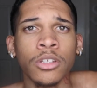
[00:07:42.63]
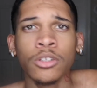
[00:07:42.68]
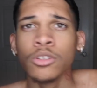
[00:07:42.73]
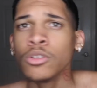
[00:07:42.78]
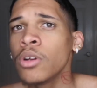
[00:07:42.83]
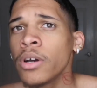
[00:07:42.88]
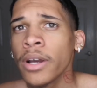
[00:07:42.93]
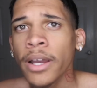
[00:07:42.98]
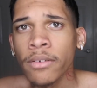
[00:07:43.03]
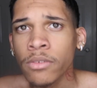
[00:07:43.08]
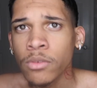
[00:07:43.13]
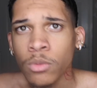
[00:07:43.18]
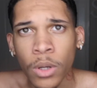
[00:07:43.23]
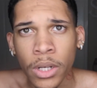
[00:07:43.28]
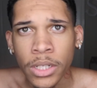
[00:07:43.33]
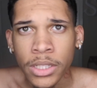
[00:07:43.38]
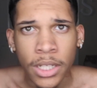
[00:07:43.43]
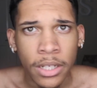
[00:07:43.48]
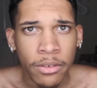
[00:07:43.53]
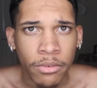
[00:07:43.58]
You don't have to
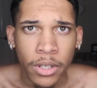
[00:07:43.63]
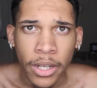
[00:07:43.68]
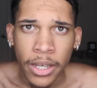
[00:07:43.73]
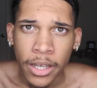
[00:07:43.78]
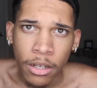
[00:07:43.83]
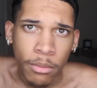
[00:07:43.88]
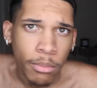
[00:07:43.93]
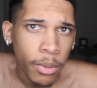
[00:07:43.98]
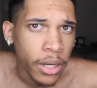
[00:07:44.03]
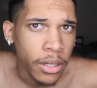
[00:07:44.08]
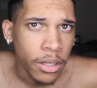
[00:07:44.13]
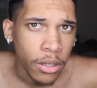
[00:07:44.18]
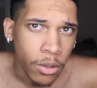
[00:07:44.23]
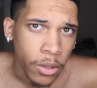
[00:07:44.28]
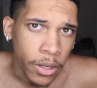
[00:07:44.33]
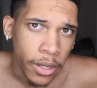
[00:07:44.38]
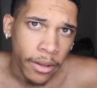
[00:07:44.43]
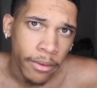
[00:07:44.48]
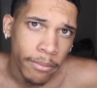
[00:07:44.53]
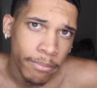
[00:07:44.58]
wash every day. Everybody know
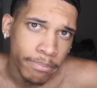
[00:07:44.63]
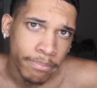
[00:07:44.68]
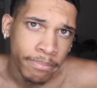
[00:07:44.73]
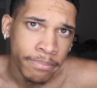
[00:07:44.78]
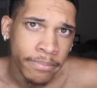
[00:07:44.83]
that.